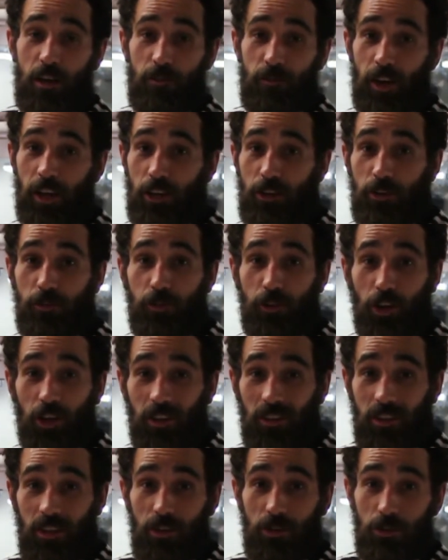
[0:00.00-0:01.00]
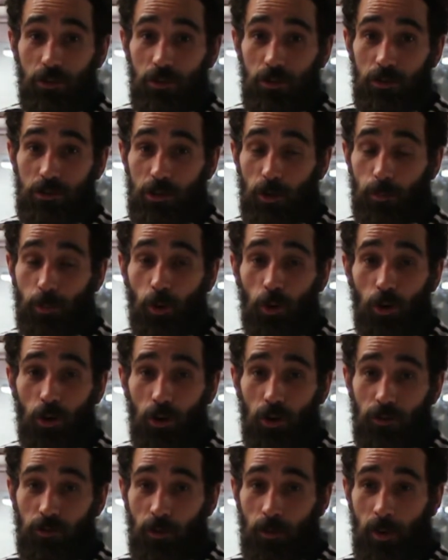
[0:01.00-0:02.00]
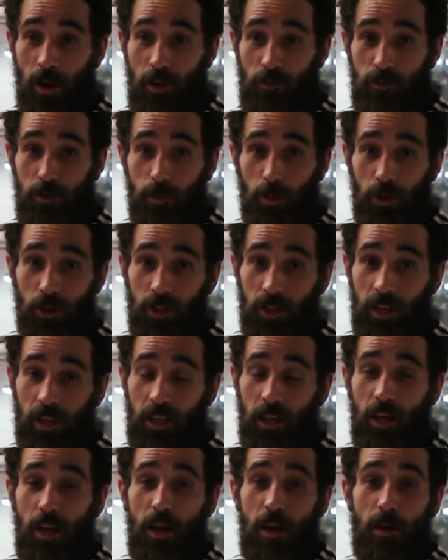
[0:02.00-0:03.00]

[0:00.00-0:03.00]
Thank you for the continued support from everybody